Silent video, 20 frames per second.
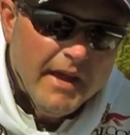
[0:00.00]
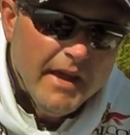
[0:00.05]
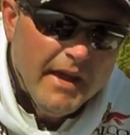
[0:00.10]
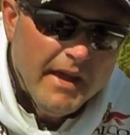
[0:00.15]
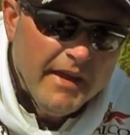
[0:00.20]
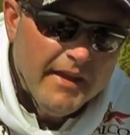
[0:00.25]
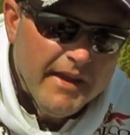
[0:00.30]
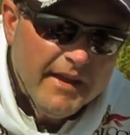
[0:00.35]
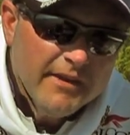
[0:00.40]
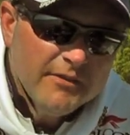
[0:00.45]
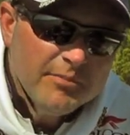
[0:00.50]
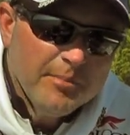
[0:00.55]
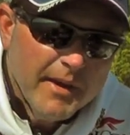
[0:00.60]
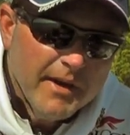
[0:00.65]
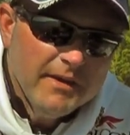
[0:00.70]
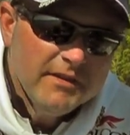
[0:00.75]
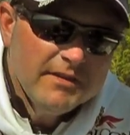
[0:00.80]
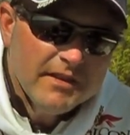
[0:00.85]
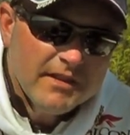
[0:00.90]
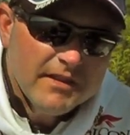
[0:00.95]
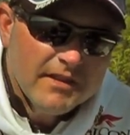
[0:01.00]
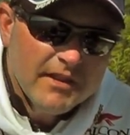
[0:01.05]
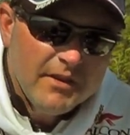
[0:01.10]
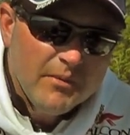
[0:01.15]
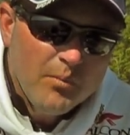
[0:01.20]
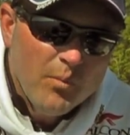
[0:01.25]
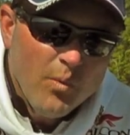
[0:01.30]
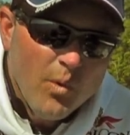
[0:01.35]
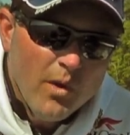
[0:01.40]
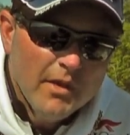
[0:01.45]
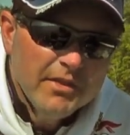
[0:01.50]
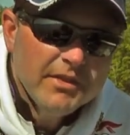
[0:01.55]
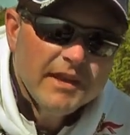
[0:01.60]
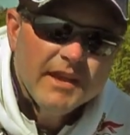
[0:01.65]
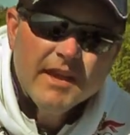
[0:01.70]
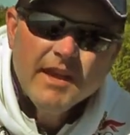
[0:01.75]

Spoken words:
And that's basically what the